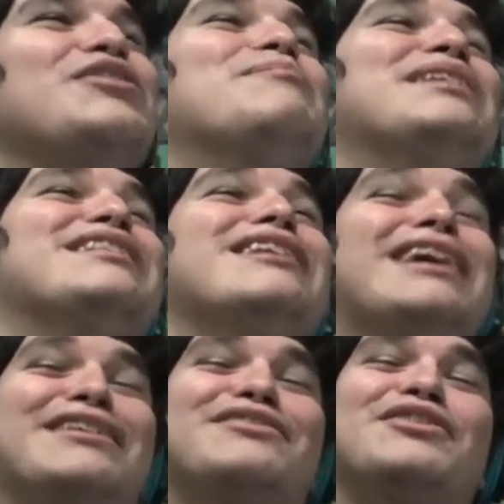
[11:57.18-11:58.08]
there be
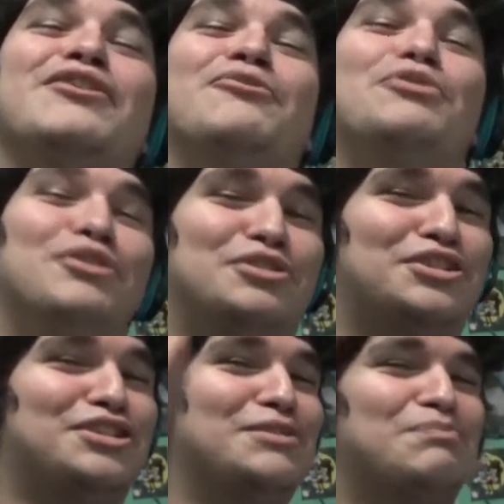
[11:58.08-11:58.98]
light.
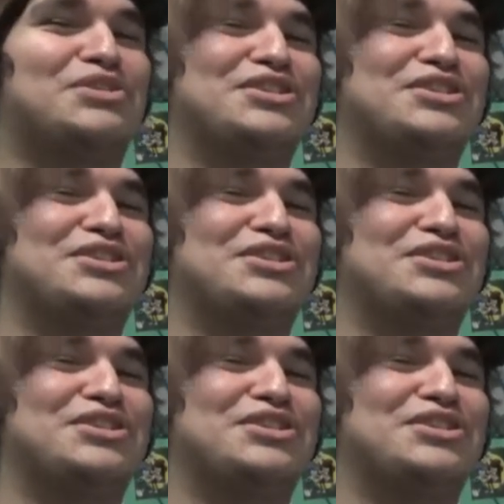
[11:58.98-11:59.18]
Whoosh.